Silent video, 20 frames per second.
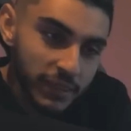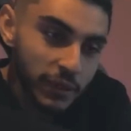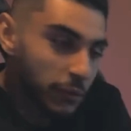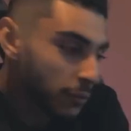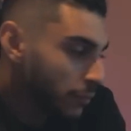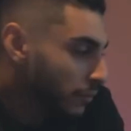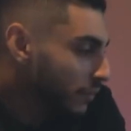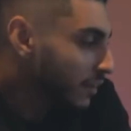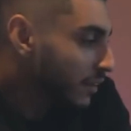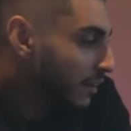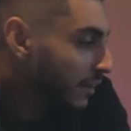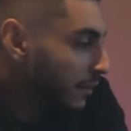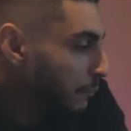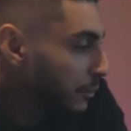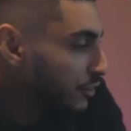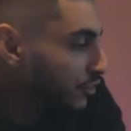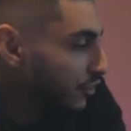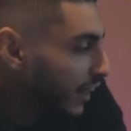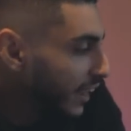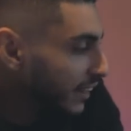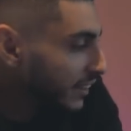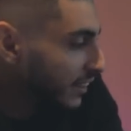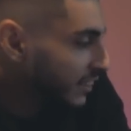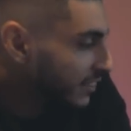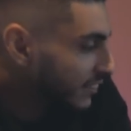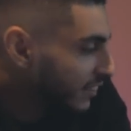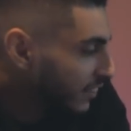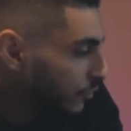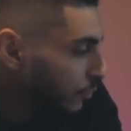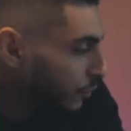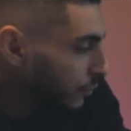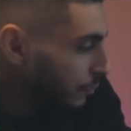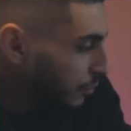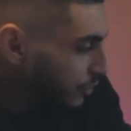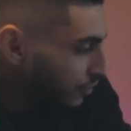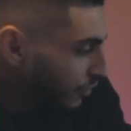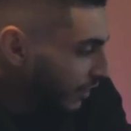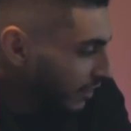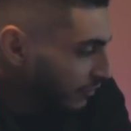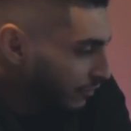gobble, what does that mean? Put your hand in, he says,
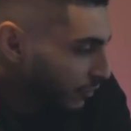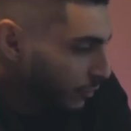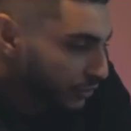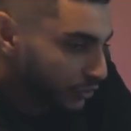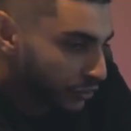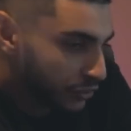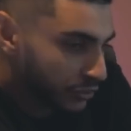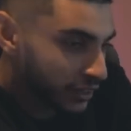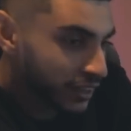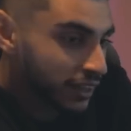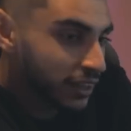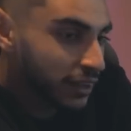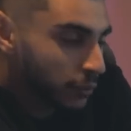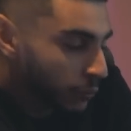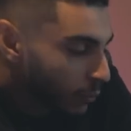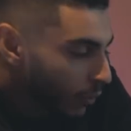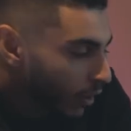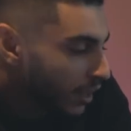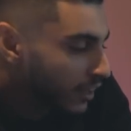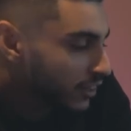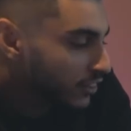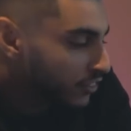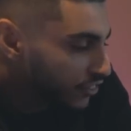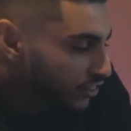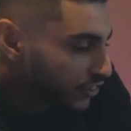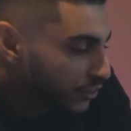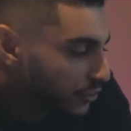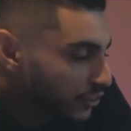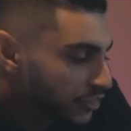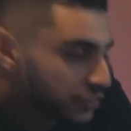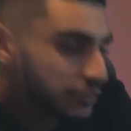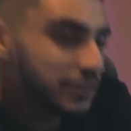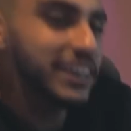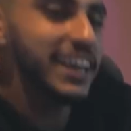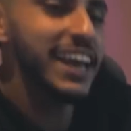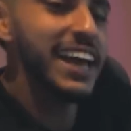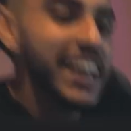put your hand in for 1, 2, 3. 1, 2, 3,